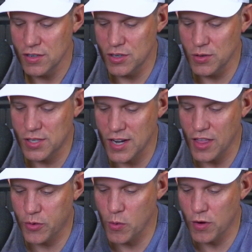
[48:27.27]
Do it
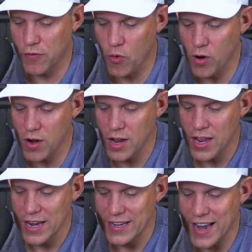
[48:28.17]
today,
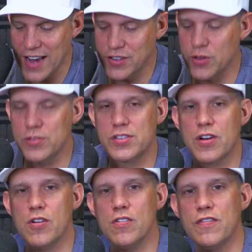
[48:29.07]

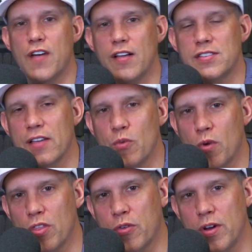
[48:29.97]

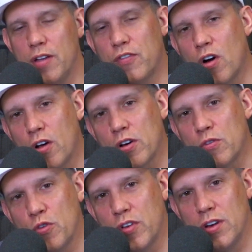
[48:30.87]
314-920-5713 for all your
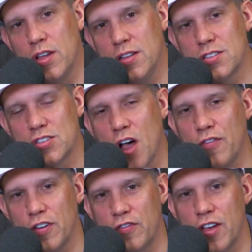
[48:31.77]
roofing needs,
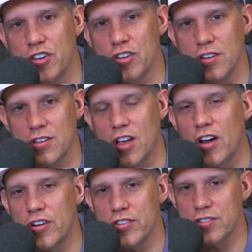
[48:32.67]
soffit, fascia,
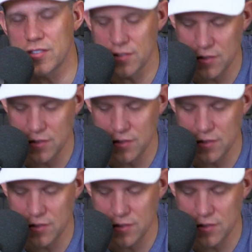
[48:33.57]
gutters,